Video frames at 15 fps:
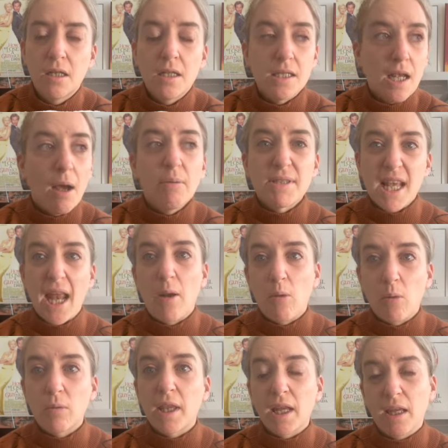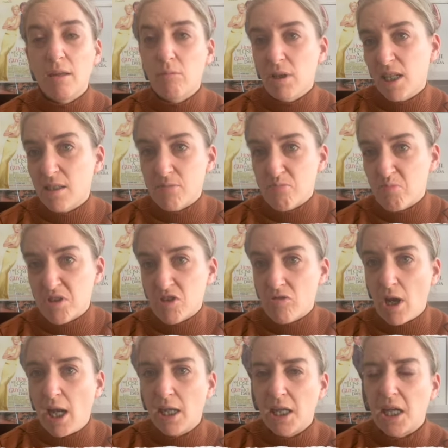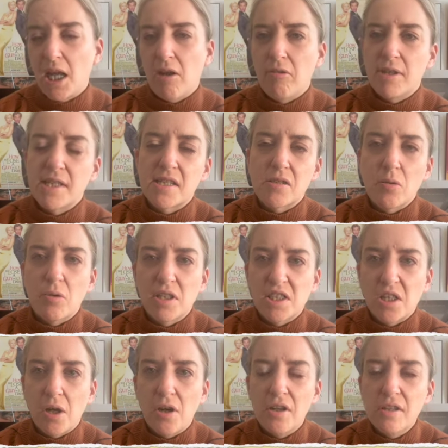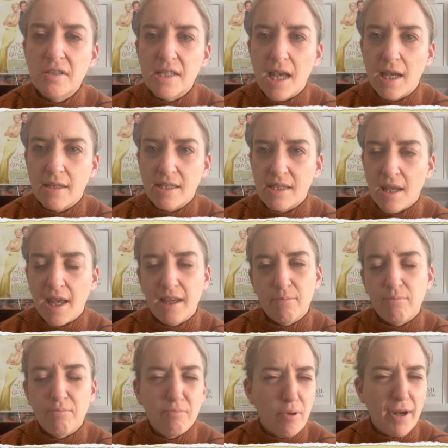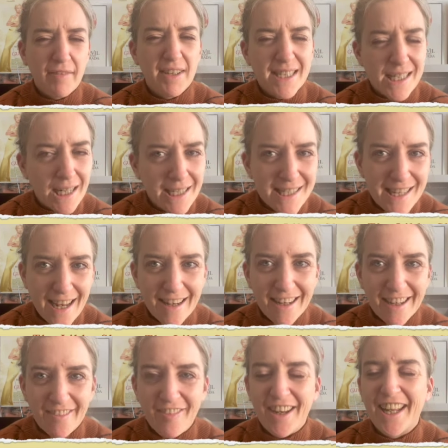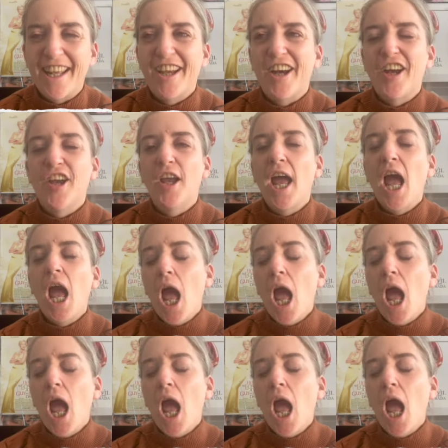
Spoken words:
So I was at all the Australian Eras tour shows, as I previously said in a video.